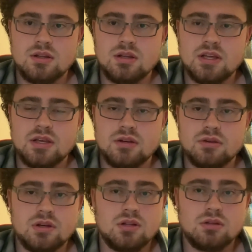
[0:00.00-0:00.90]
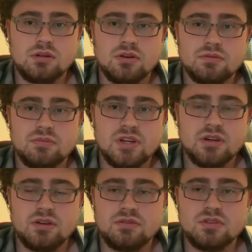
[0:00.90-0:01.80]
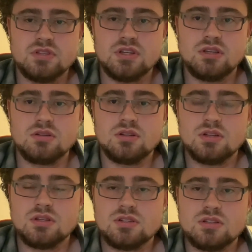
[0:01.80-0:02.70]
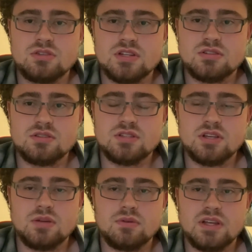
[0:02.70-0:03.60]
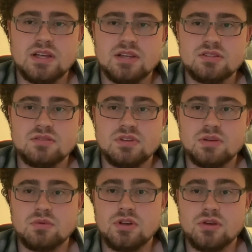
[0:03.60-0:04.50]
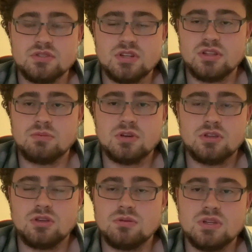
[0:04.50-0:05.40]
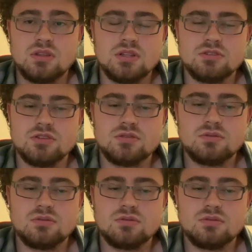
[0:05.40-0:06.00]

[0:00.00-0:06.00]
and I'll go from there. If there's any suggestions that anyone has, if anyone knows anything about cubing, then just